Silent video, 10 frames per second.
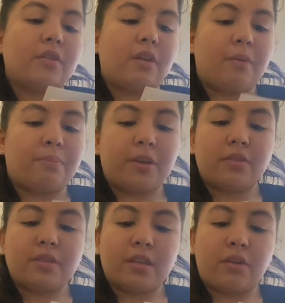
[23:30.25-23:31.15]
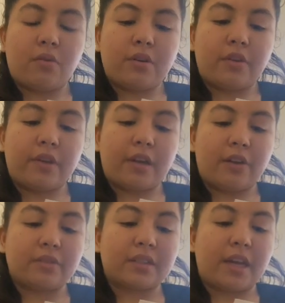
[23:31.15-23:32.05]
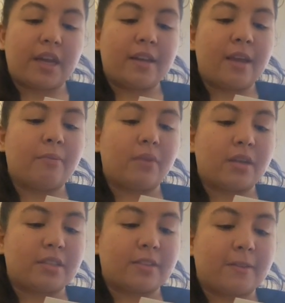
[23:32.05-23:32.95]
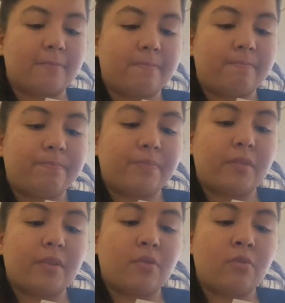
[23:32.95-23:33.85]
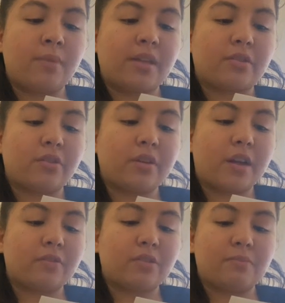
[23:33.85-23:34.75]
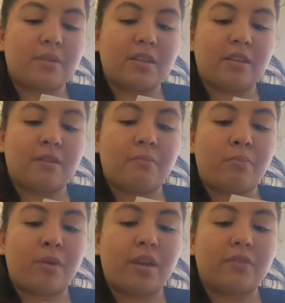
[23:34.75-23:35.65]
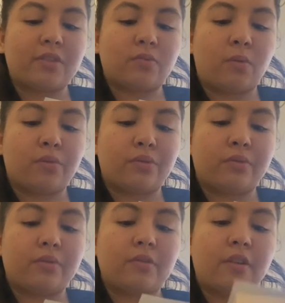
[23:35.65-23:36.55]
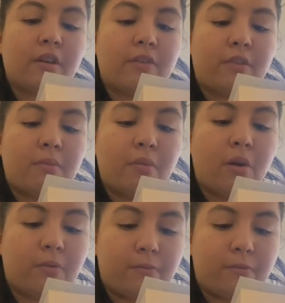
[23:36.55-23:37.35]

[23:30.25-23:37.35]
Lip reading: appears an ordinary house cat named Rusty, who may turn out to be the bravest warrior of them all.